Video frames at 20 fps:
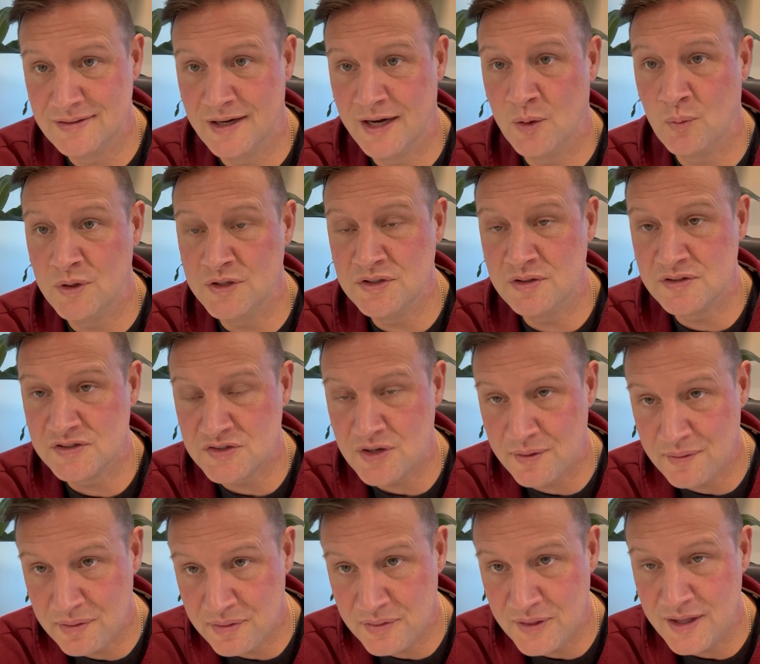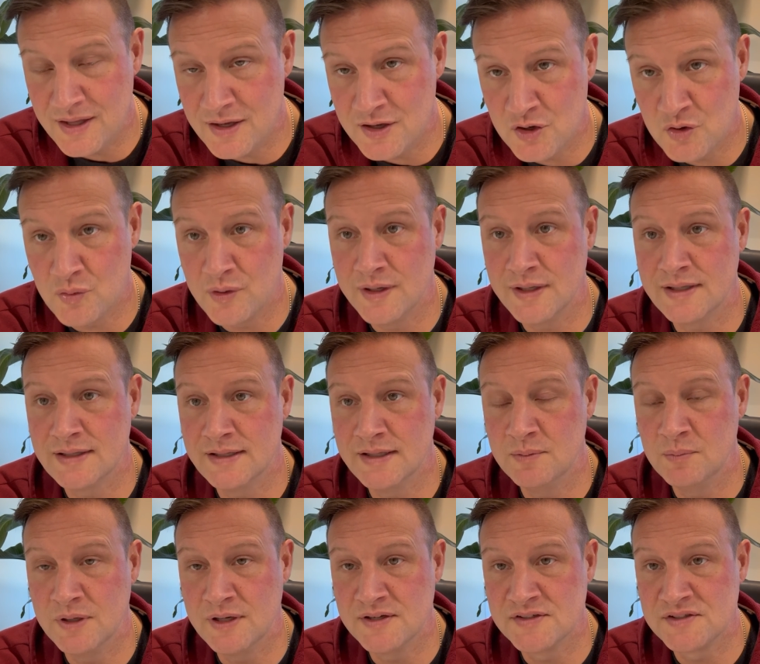and I want you to start thinking critically,
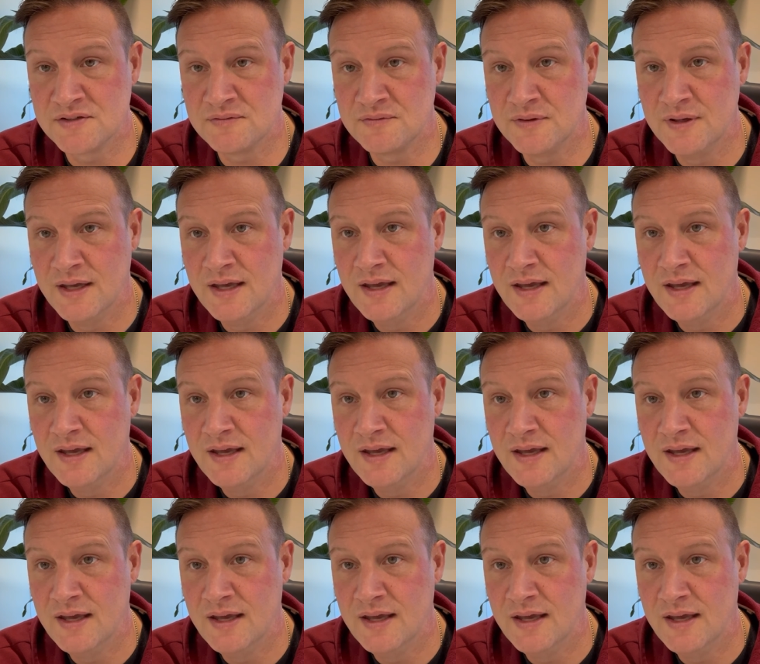because if,